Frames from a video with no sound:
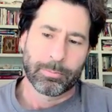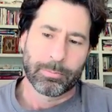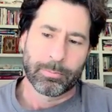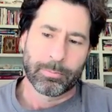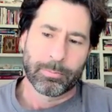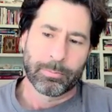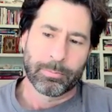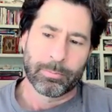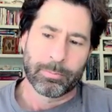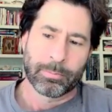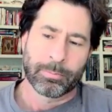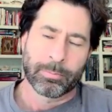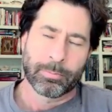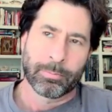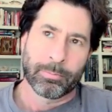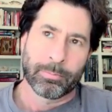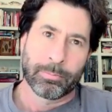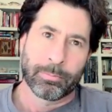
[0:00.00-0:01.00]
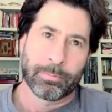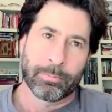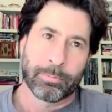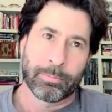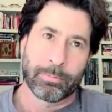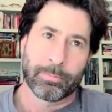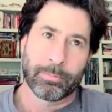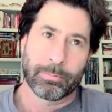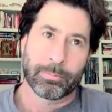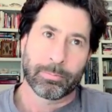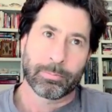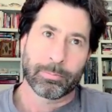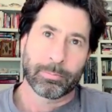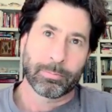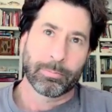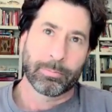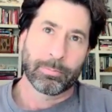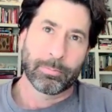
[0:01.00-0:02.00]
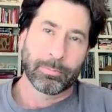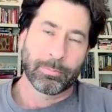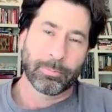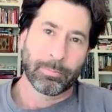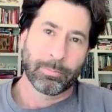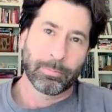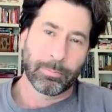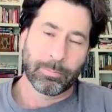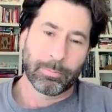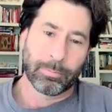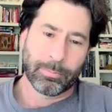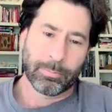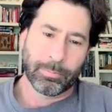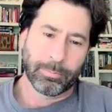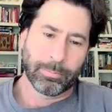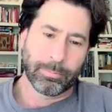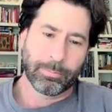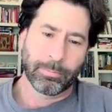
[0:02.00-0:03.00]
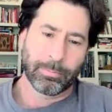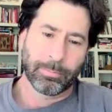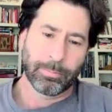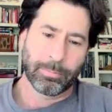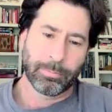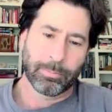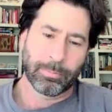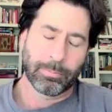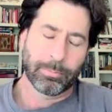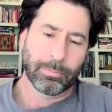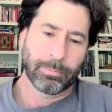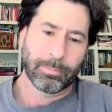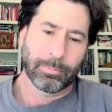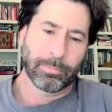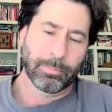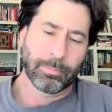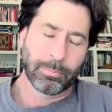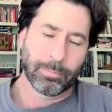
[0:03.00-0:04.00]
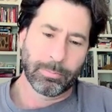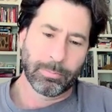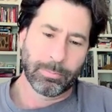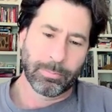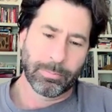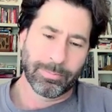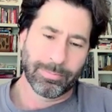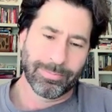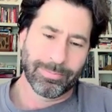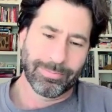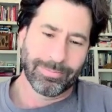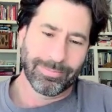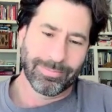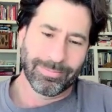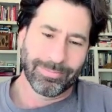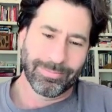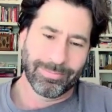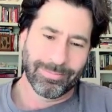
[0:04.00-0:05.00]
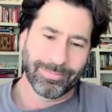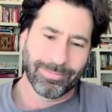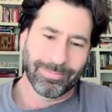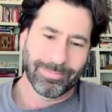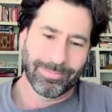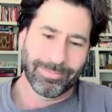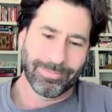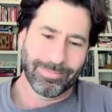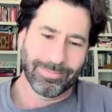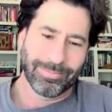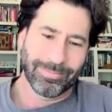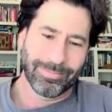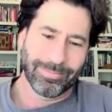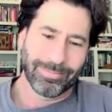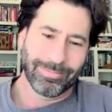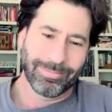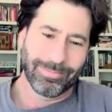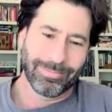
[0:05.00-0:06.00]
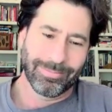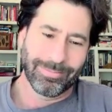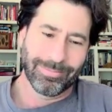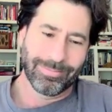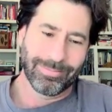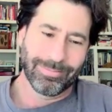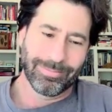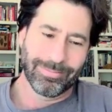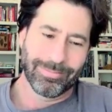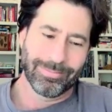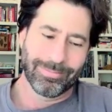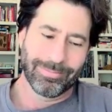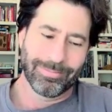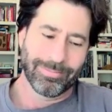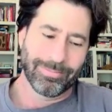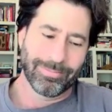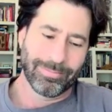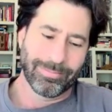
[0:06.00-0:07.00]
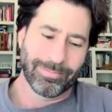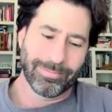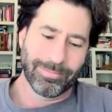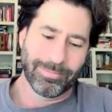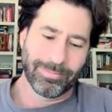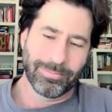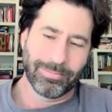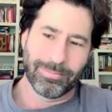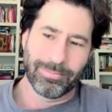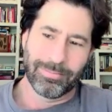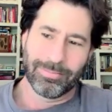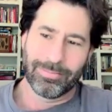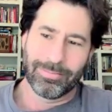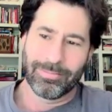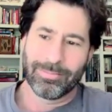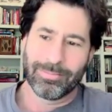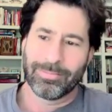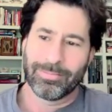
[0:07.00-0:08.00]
This person isn't speaking.